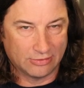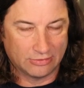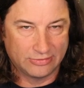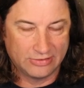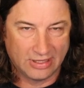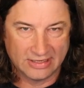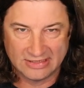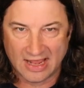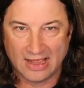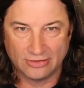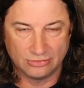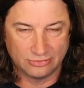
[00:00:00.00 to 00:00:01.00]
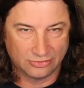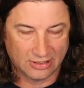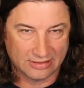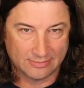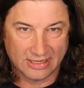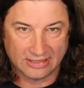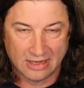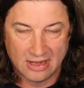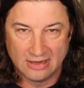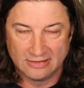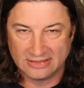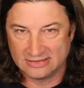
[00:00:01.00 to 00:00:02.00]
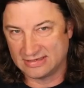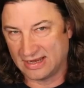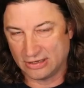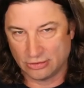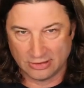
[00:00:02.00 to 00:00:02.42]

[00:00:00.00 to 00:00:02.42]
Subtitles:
We still had Yahoo trying to make the entire